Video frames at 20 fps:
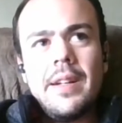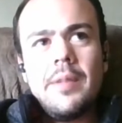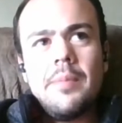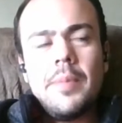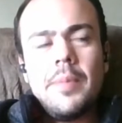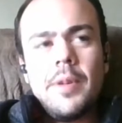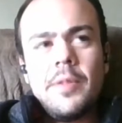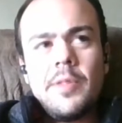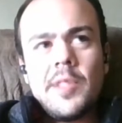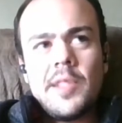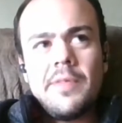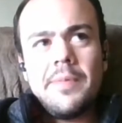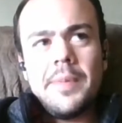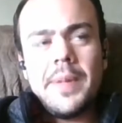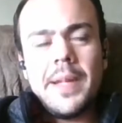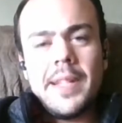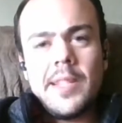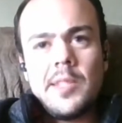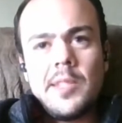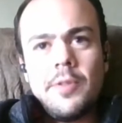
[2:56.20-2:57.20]
Most of
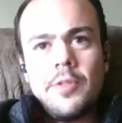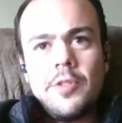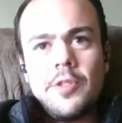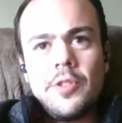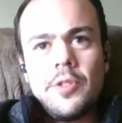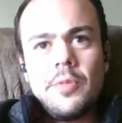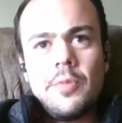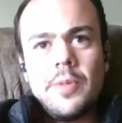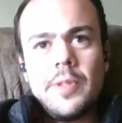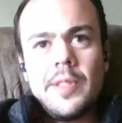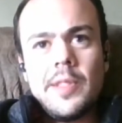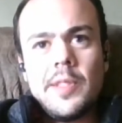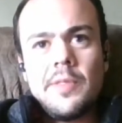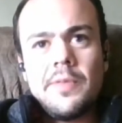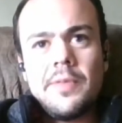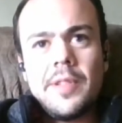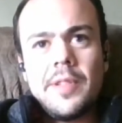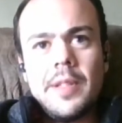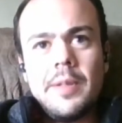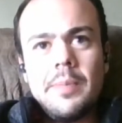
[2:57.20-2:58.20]
my exposure was
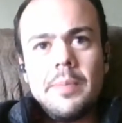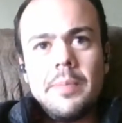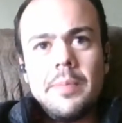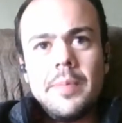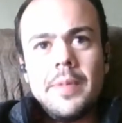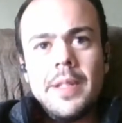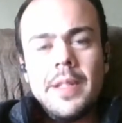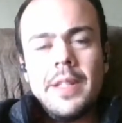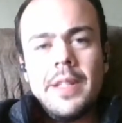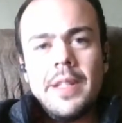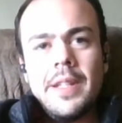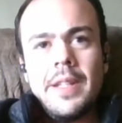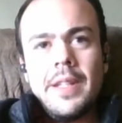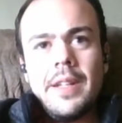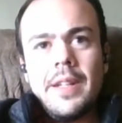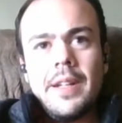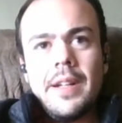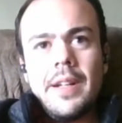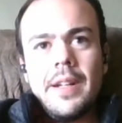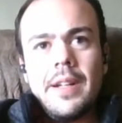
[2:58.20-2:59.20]
from
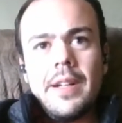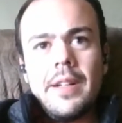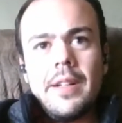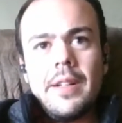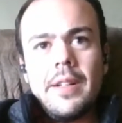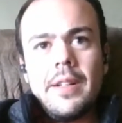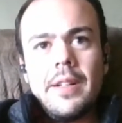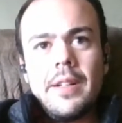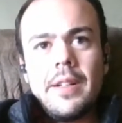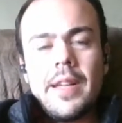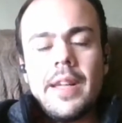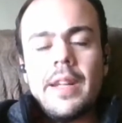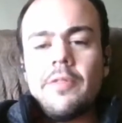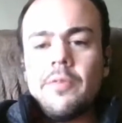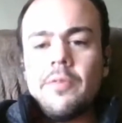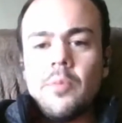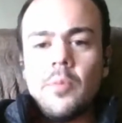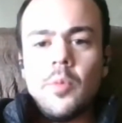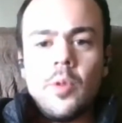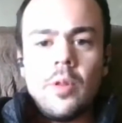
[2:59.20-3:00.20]
kind
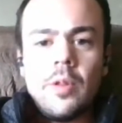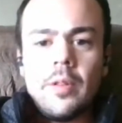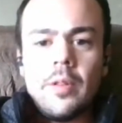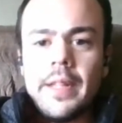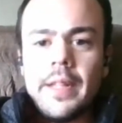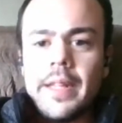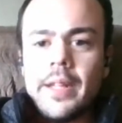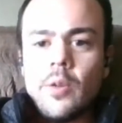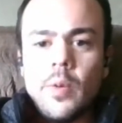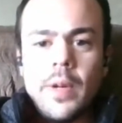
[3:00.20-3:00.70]
of more like